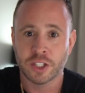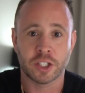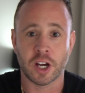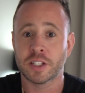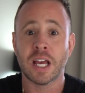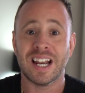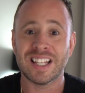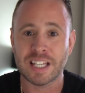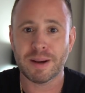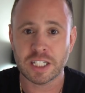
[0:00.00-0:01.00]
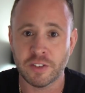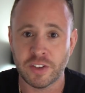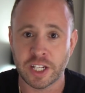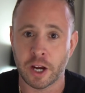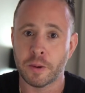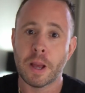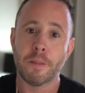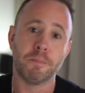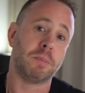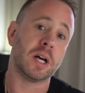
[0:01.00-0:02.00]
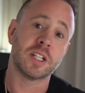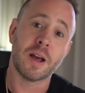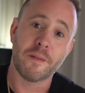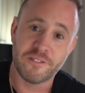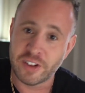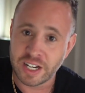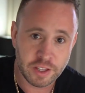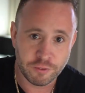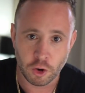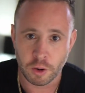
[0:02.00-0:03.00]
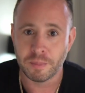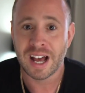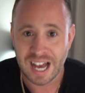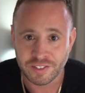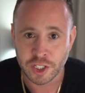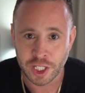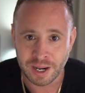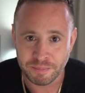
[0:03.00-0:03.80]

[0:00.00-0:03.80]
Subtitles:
So guys, let's get back to the video, but fill in the form, have a chat.